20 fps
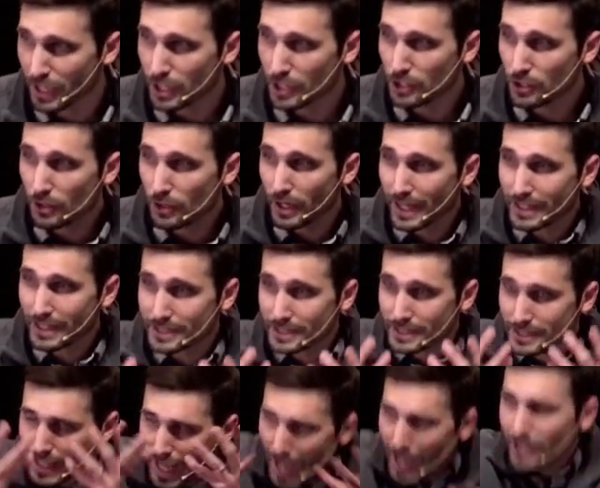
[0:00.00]
You're
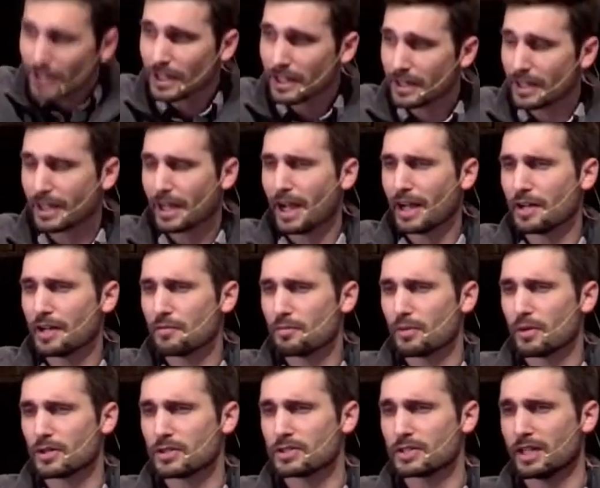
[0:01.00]
exactly the kind of
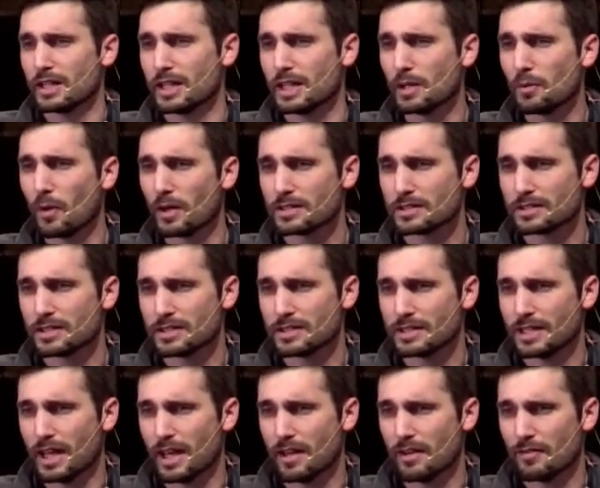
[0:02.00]
person he wants to
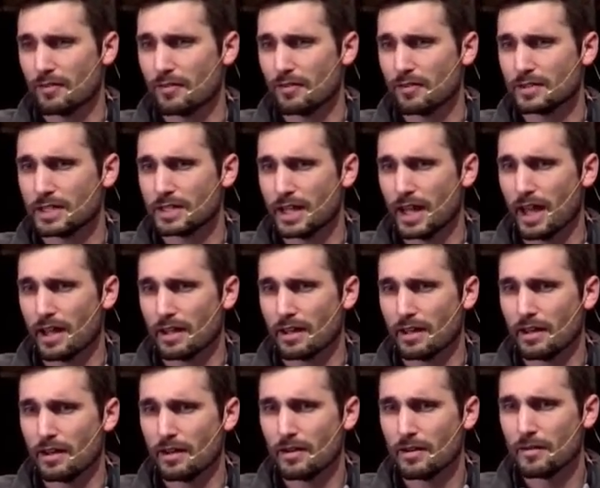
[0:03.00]
save today.